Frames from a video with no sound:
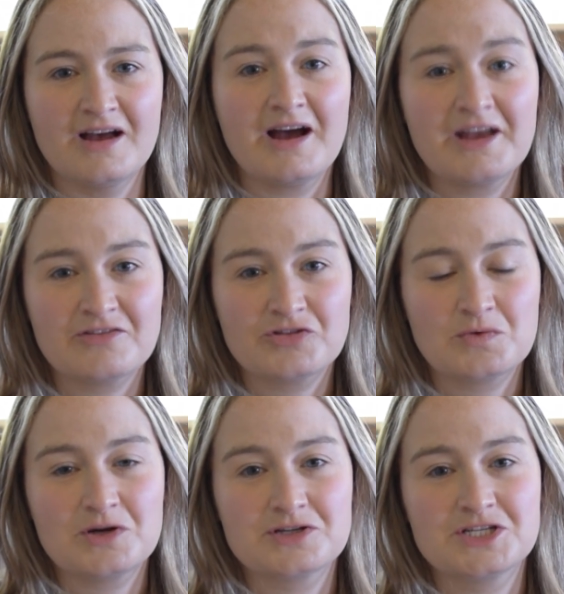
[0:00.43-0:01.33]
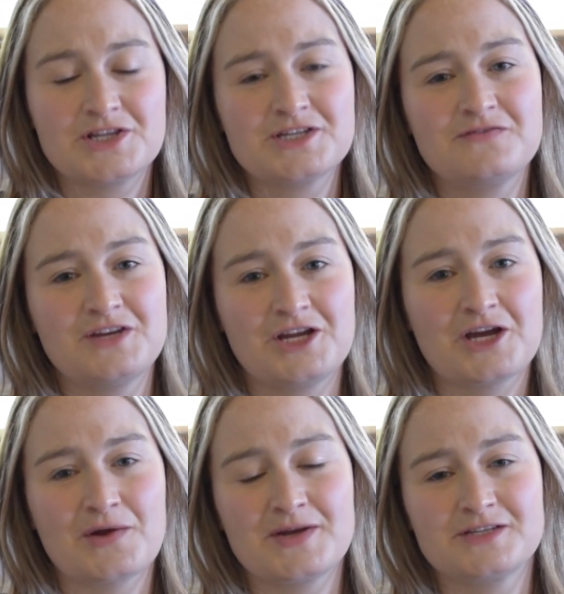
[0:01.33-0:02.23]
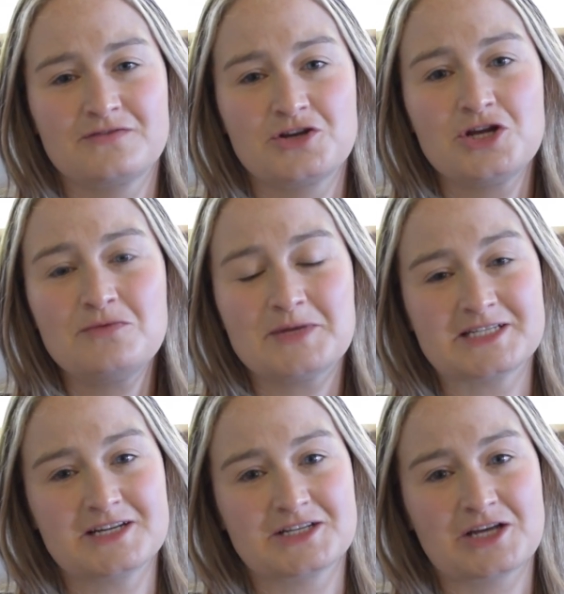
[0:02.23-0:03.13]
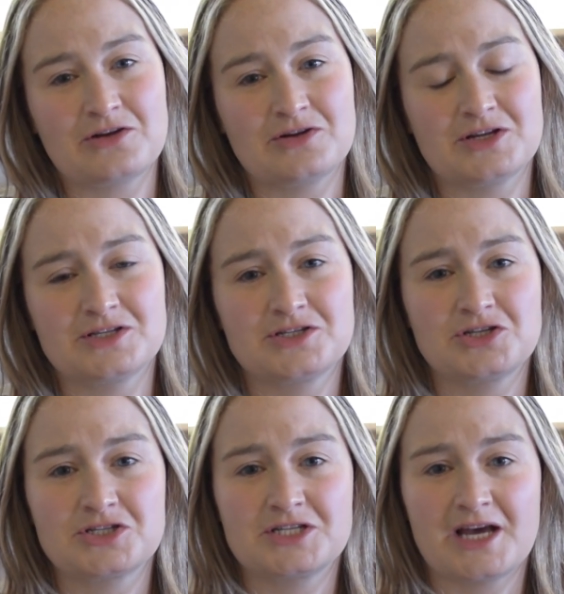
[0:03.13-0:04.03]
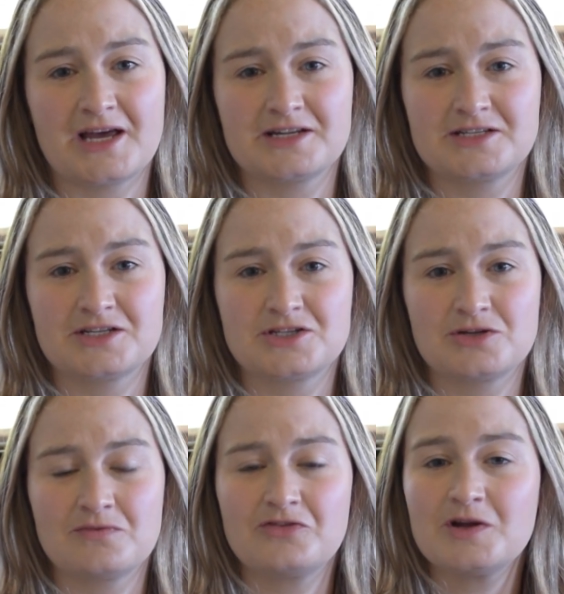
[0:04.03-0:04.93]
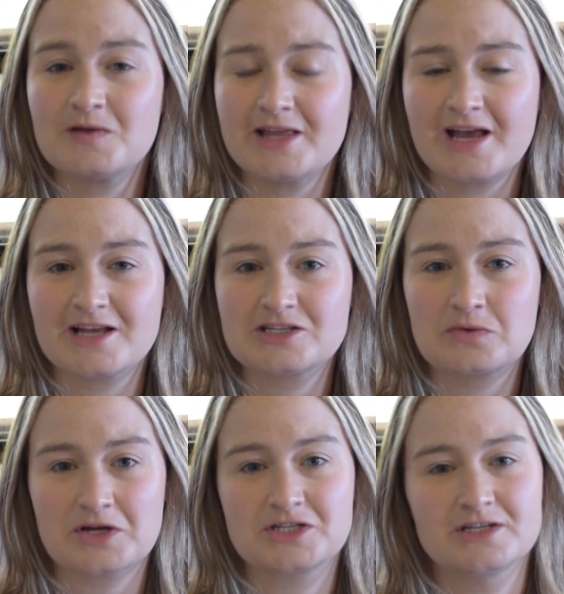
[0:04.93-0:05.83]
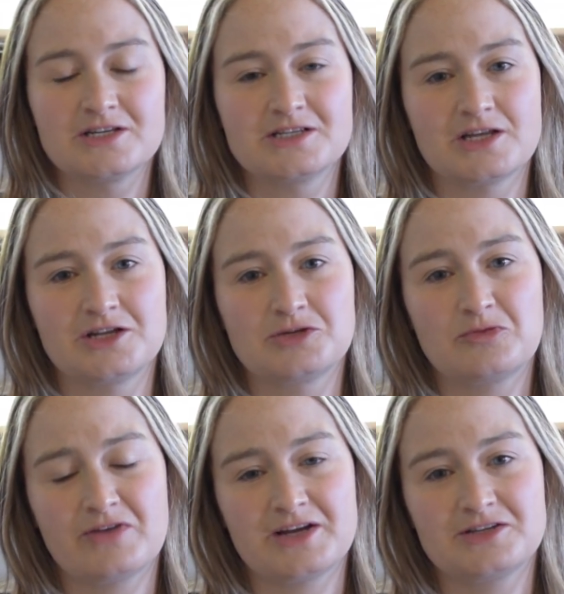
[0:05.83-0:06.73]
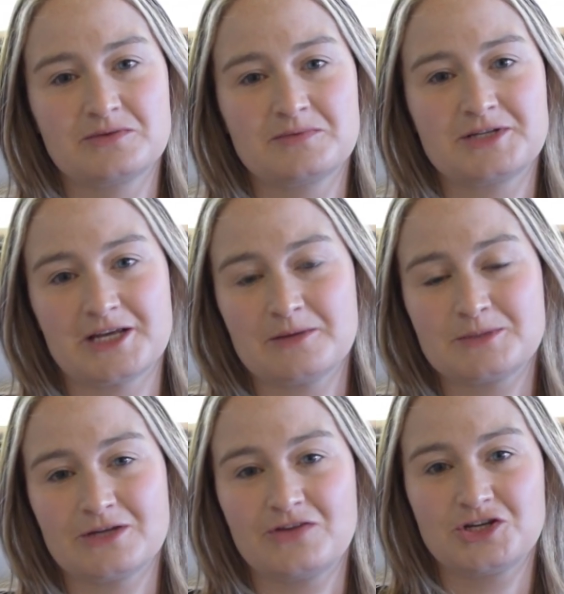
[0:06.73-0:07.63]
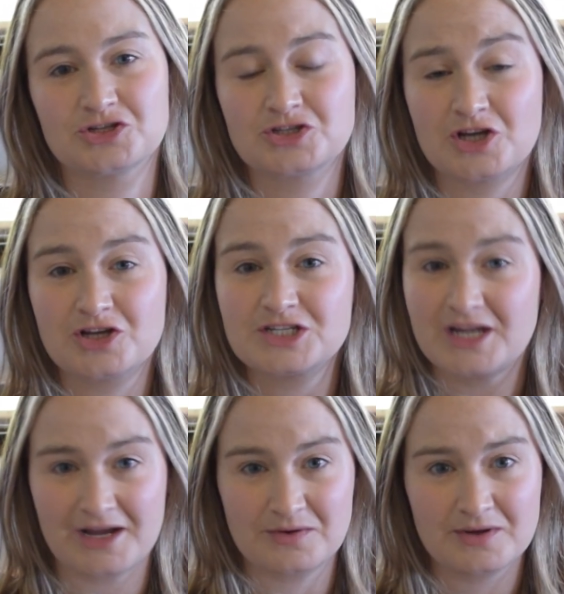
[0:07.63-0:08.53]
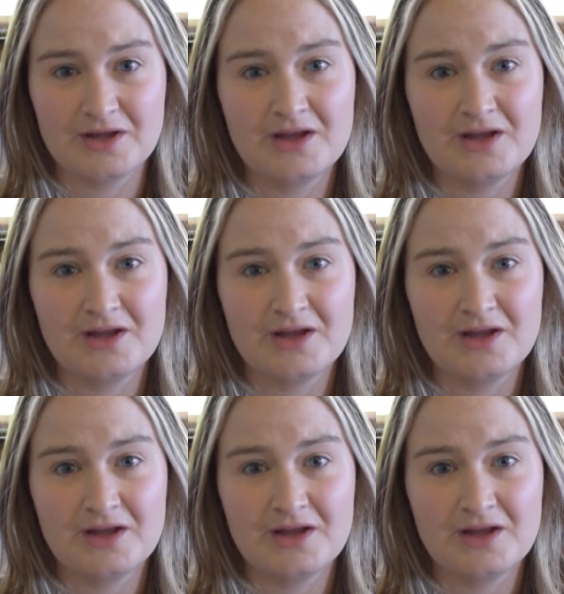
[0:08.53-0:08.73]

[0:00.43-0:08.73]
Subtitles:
Hi everyone, so this video is for new business owners, just to answer some frequently asked questions and to provide some tips if you're just starting out.